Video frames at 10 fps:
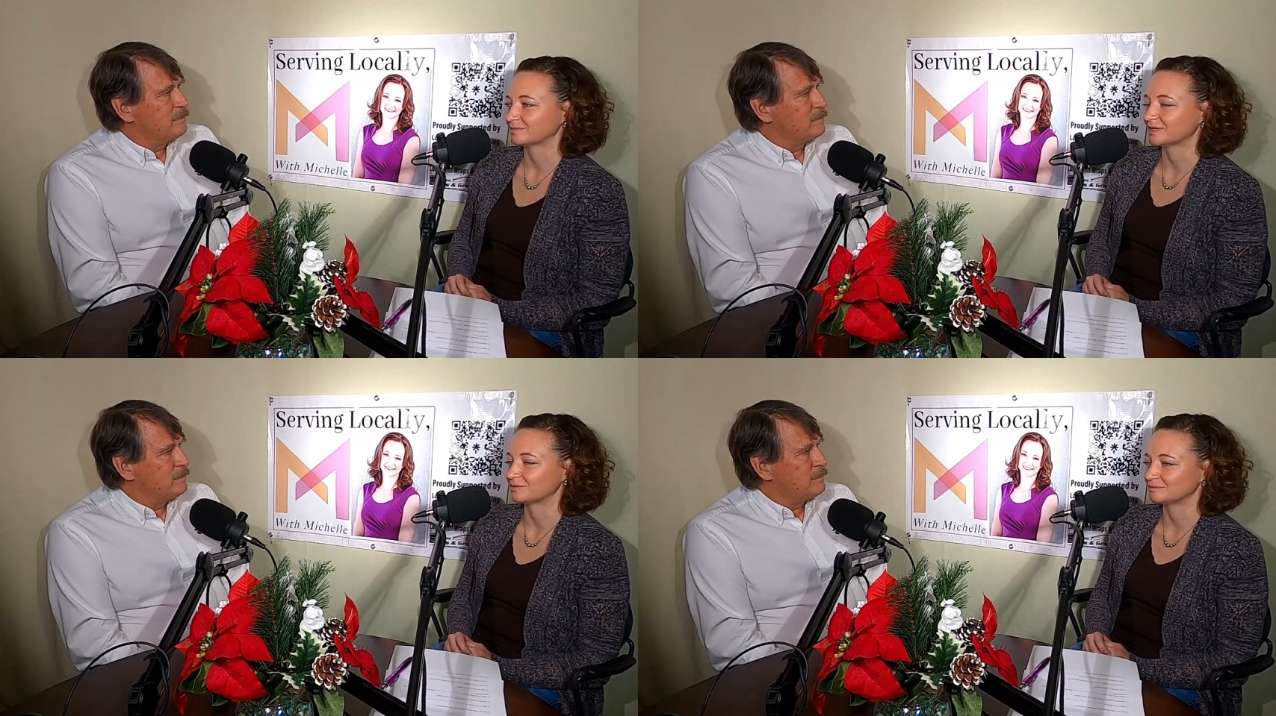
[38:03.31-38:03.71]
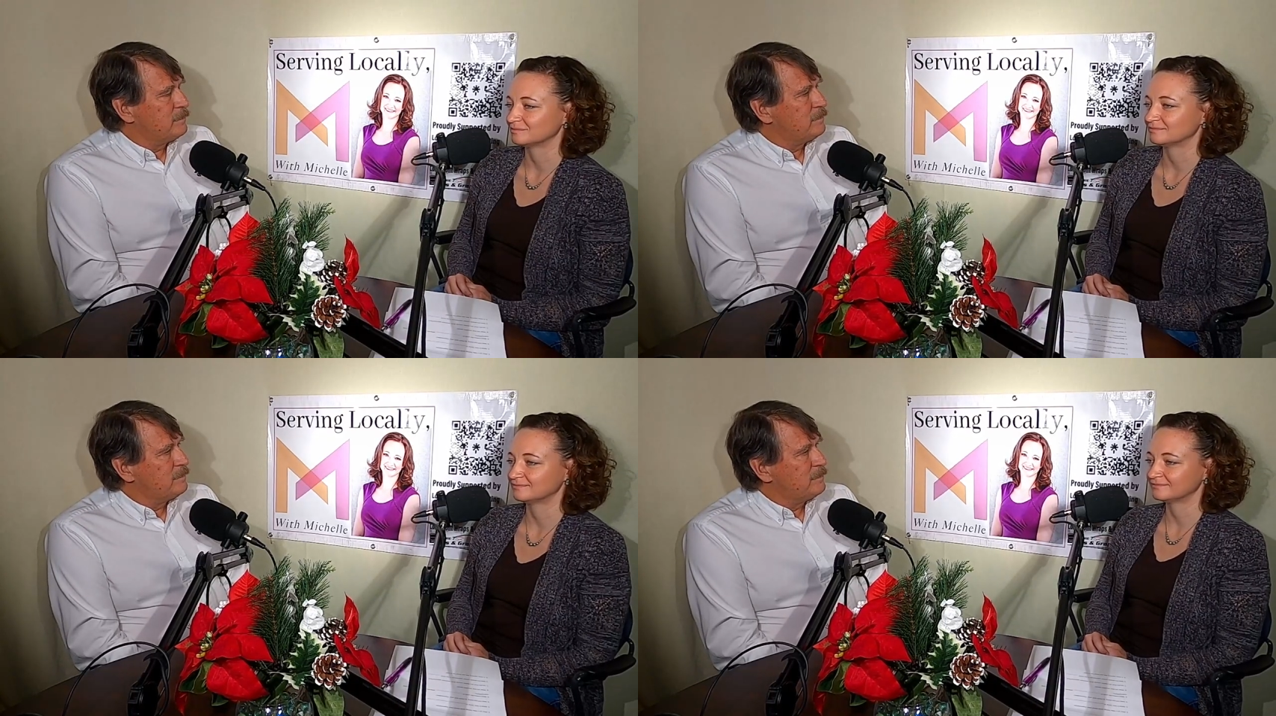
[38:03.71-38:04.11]
Speaker 1: Wow,
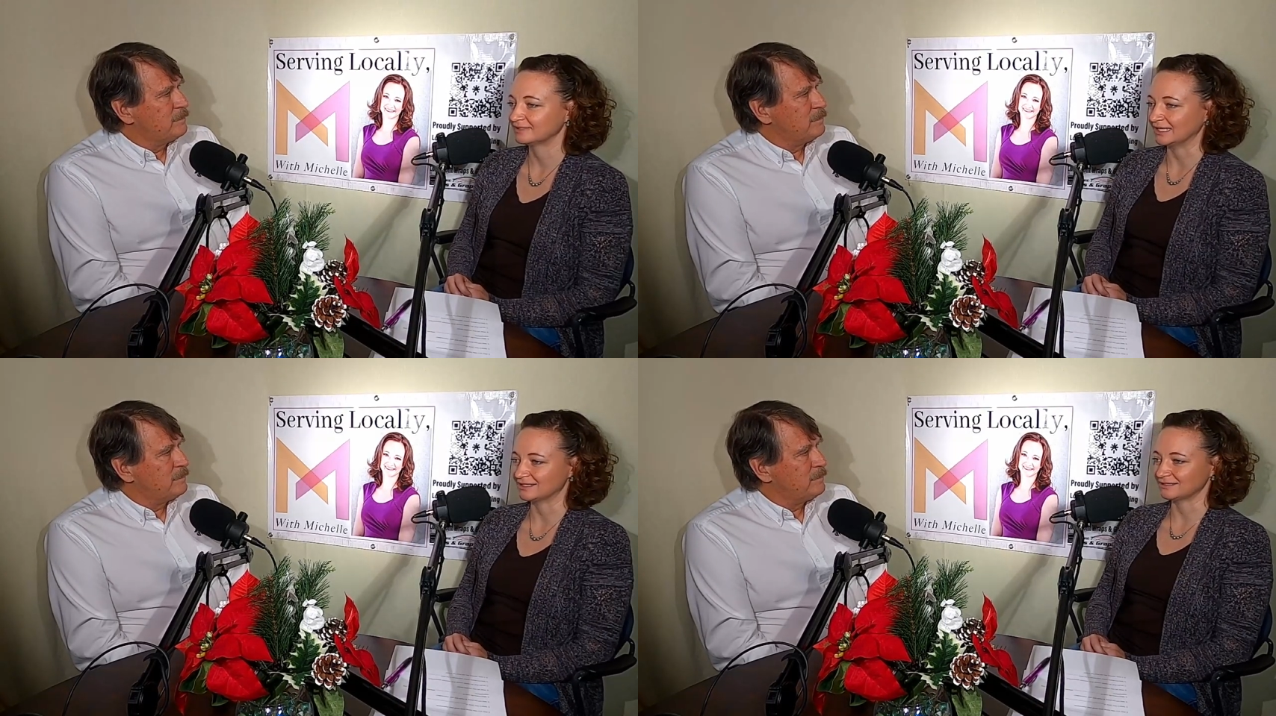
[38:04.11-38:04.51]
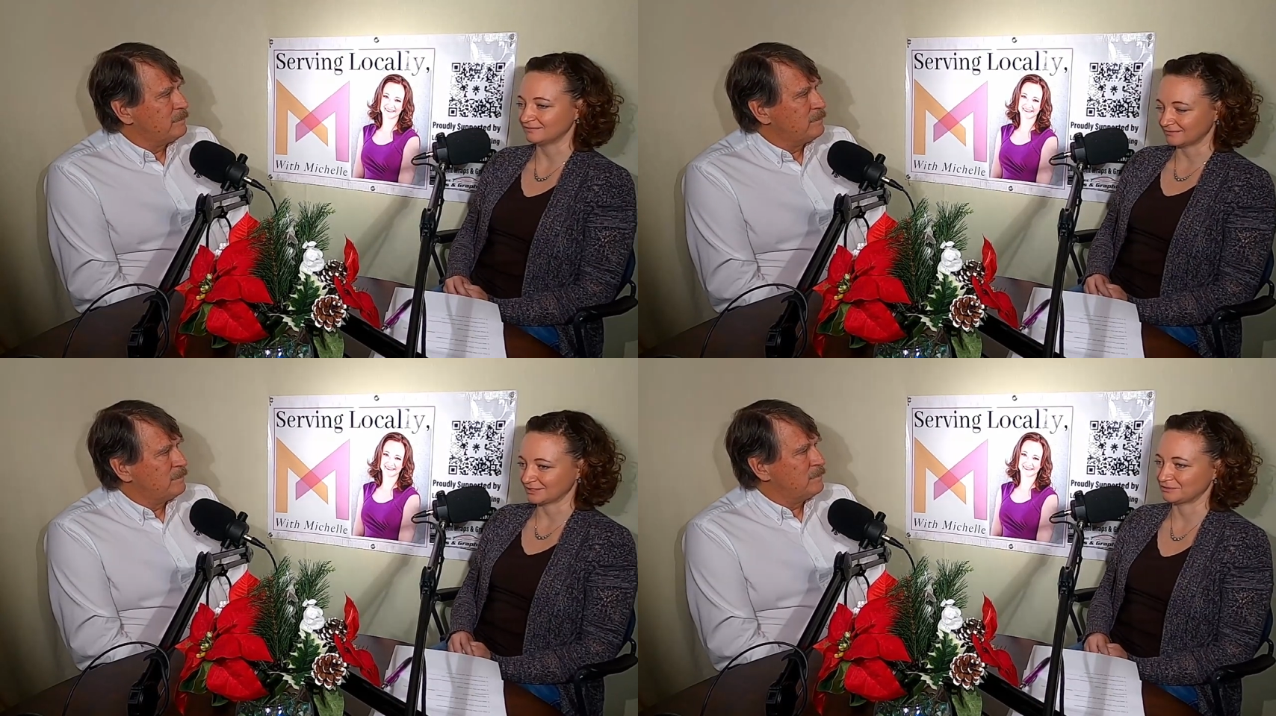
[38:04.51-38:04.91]

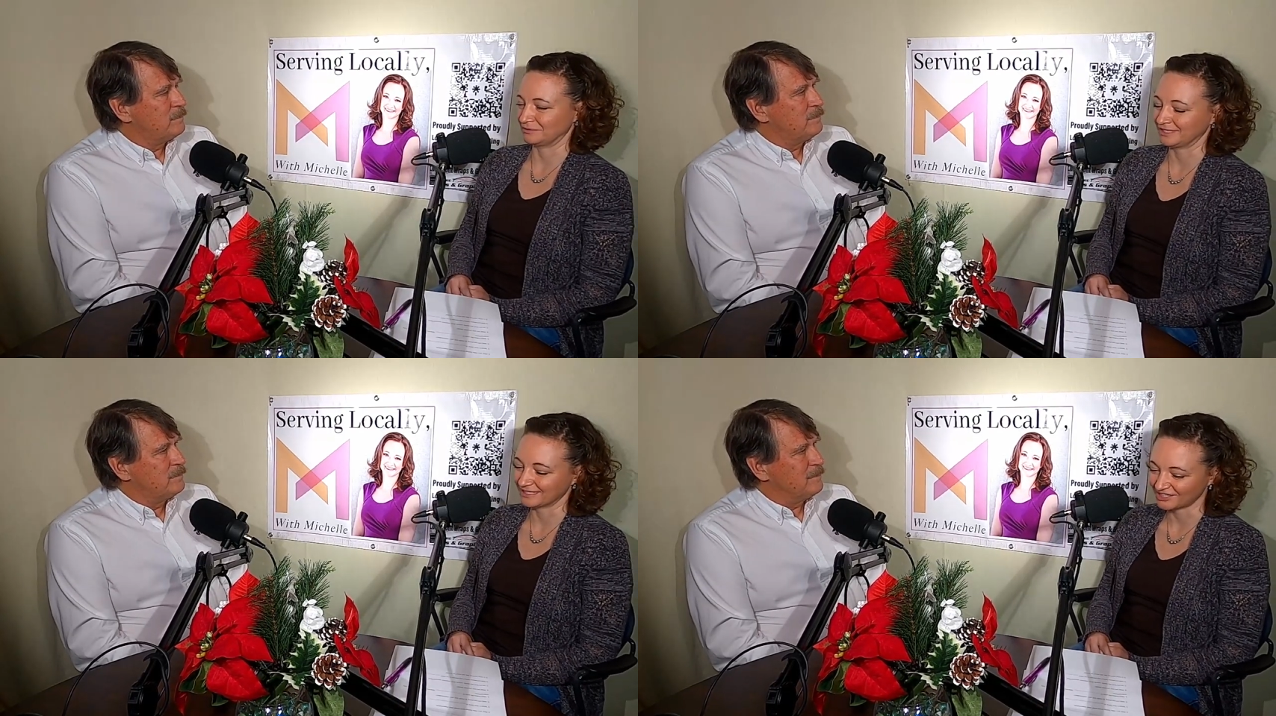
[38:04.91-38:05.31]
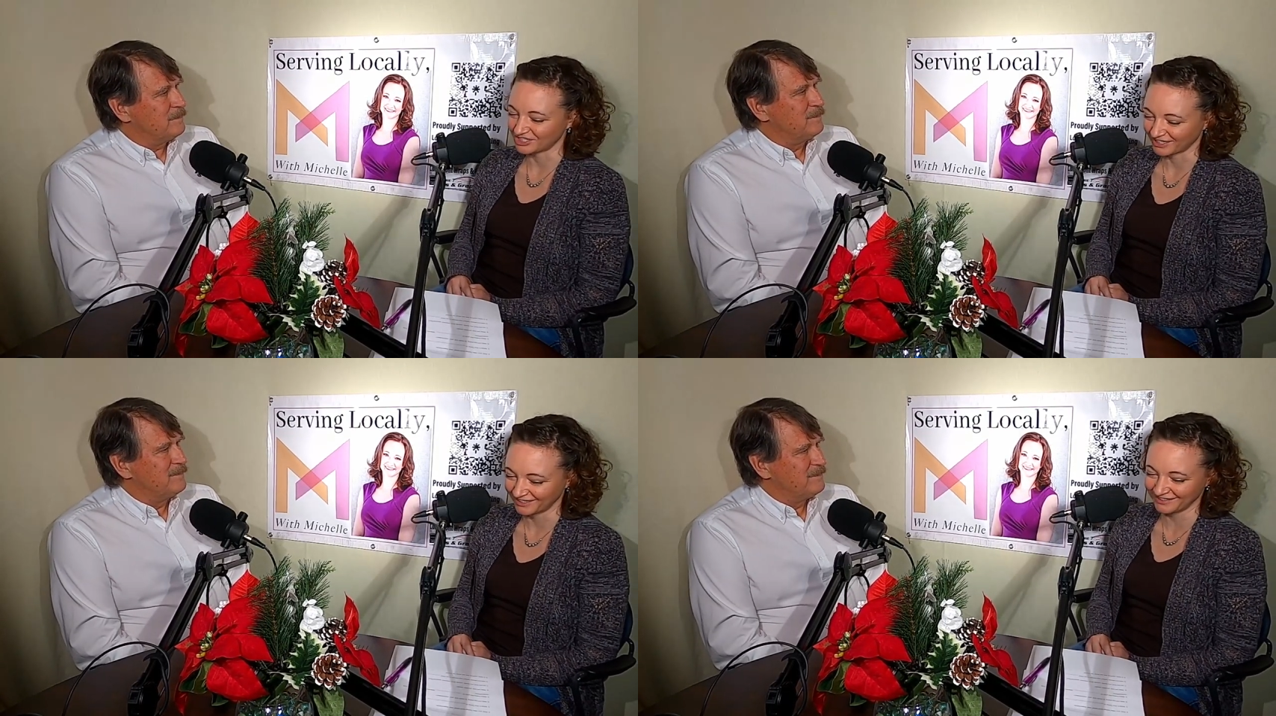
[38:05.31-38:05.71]
that's that's really
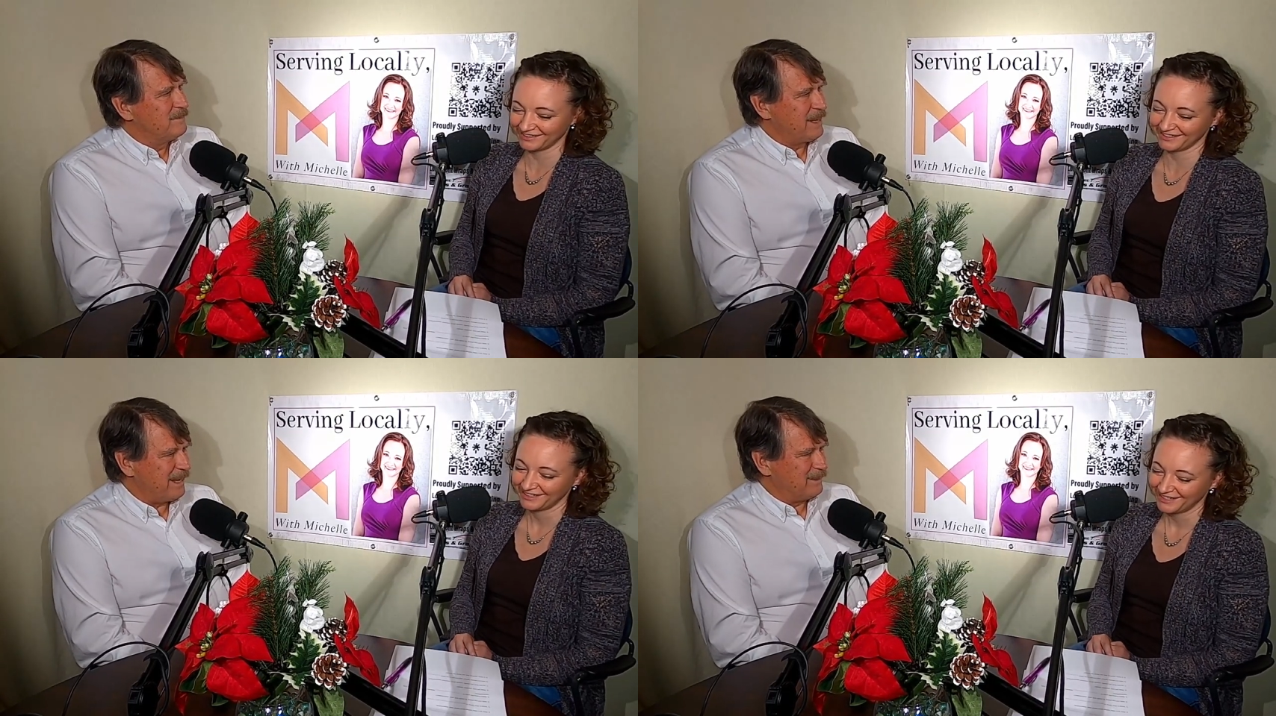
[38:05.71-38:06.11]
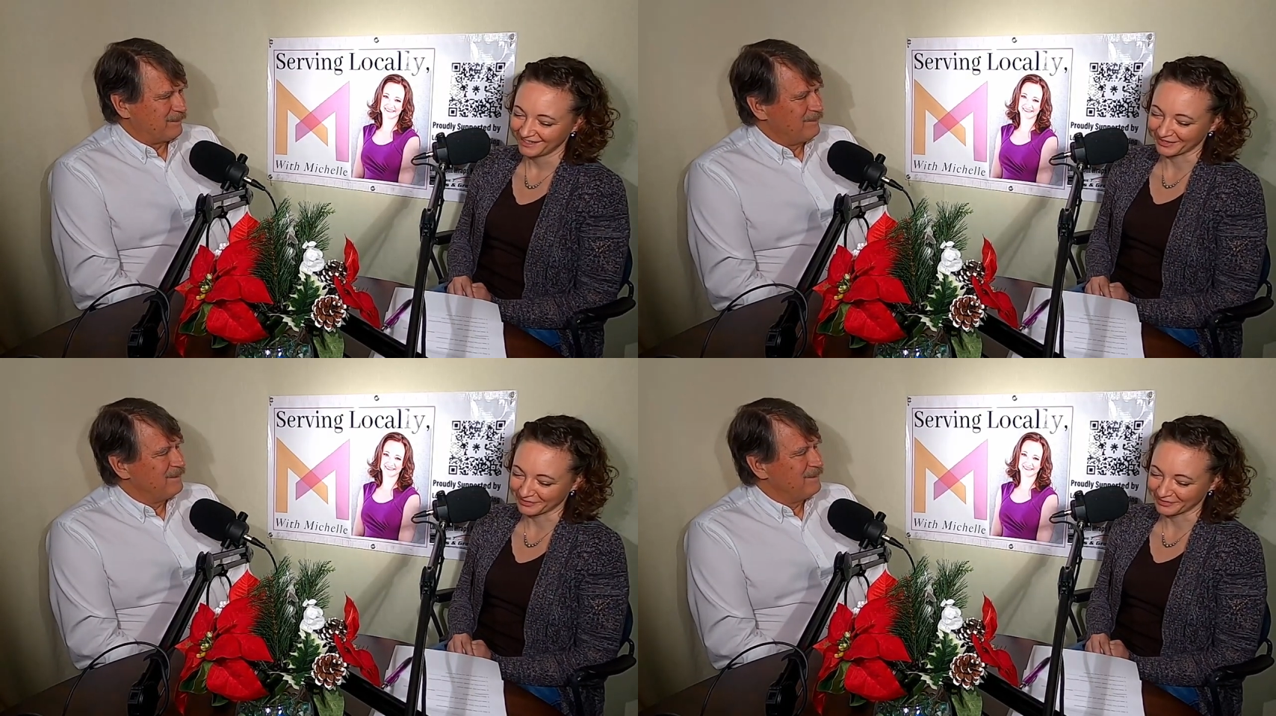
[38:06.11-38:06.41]
touching. Thanks.